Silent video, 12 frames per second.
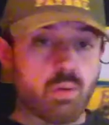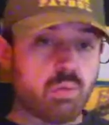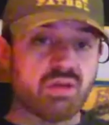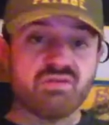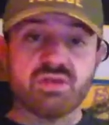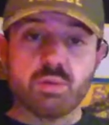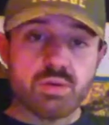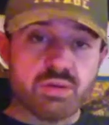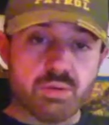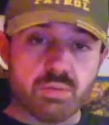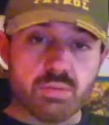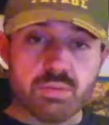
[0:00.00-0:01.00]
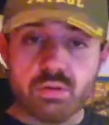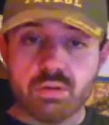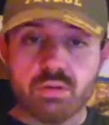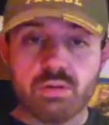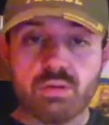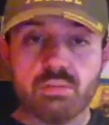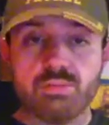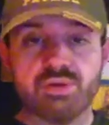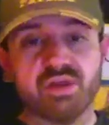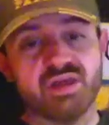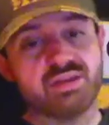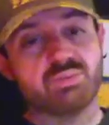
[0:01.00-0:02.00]
Whatever they want to do, but you
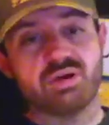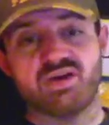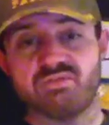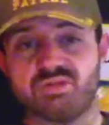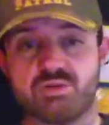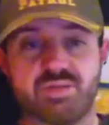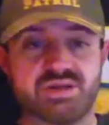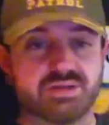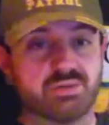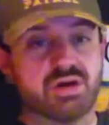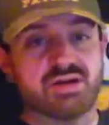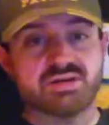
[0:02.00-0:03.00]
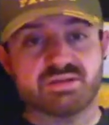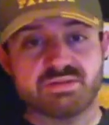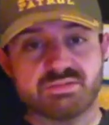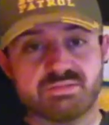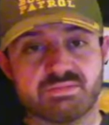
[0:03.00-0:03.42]
can't deprive them of their basic rights.